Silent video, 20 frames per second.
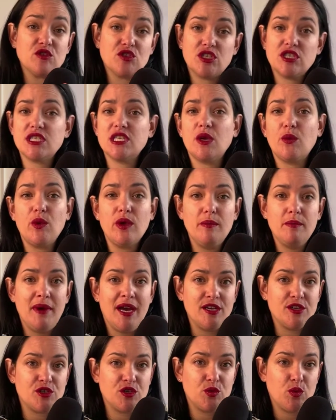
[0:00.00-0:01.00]
just like we
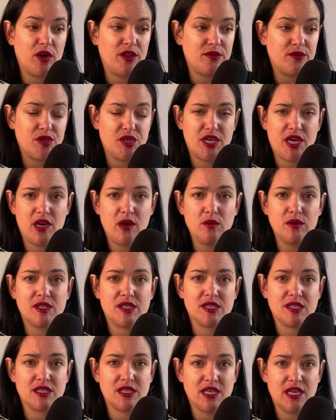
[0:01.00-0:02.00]
measured whether DARE was
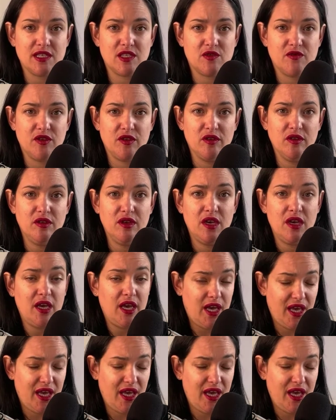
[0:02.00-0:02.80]
successful,